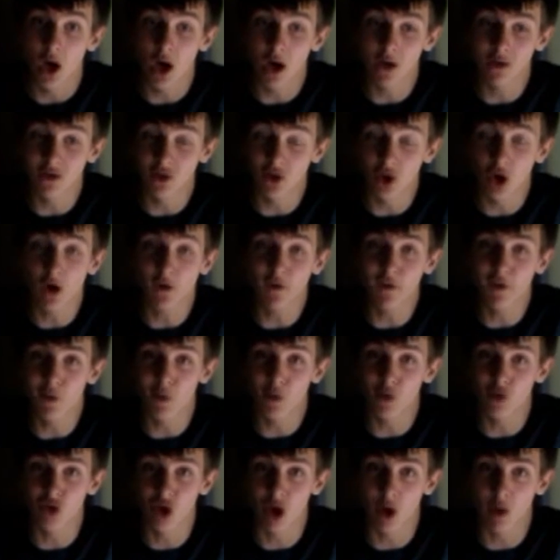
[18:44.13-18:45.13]
the offer
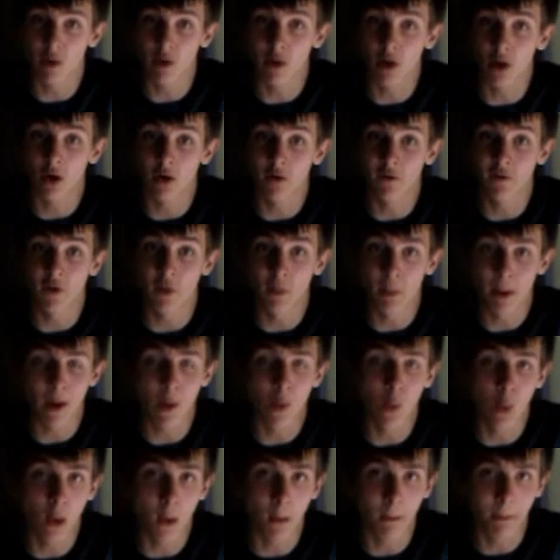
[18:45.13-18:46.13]
was going on for
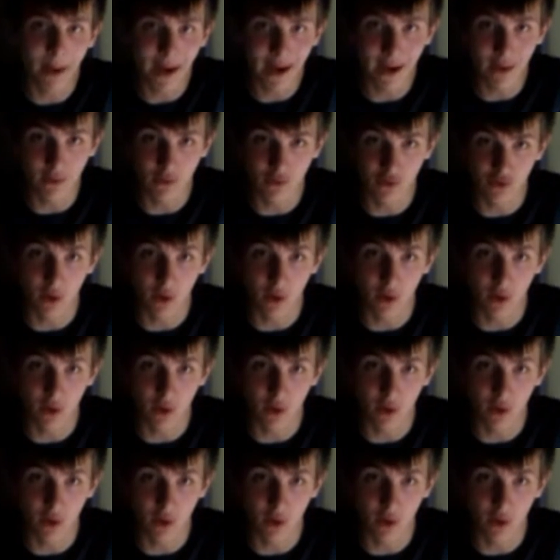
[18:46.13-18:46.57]
about £1,